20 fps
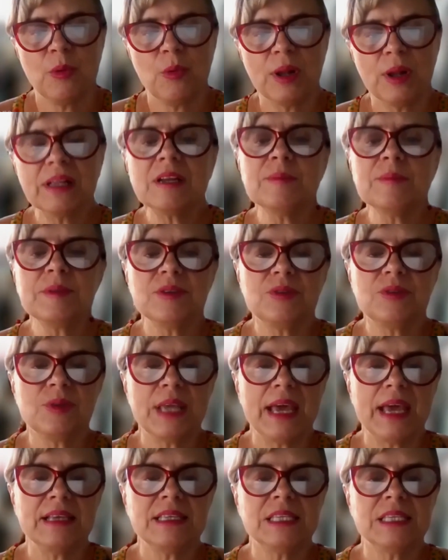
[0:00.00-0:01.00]
Welcome to
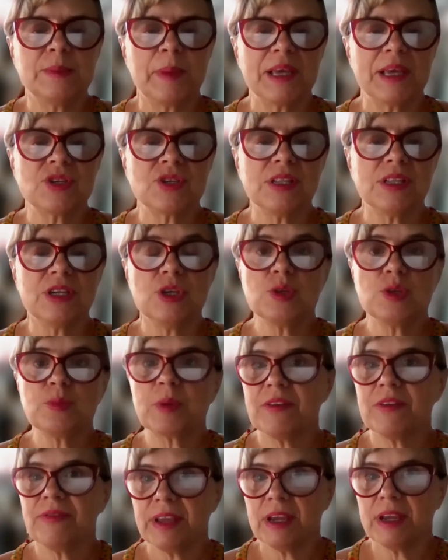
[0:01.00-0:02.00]
today's special news
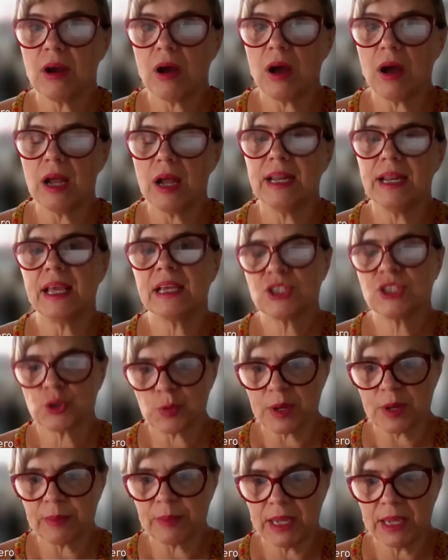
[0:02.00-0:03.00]
briefing on
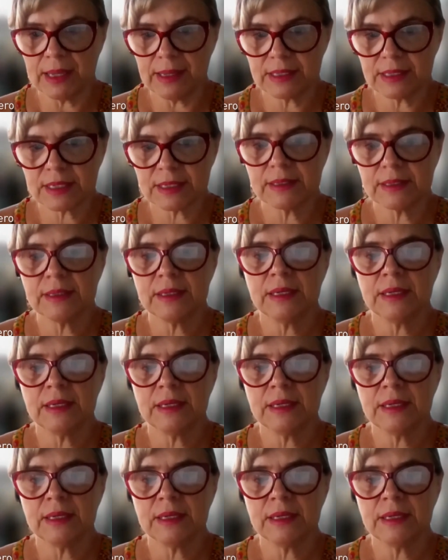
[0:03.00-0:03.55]
extreme heat,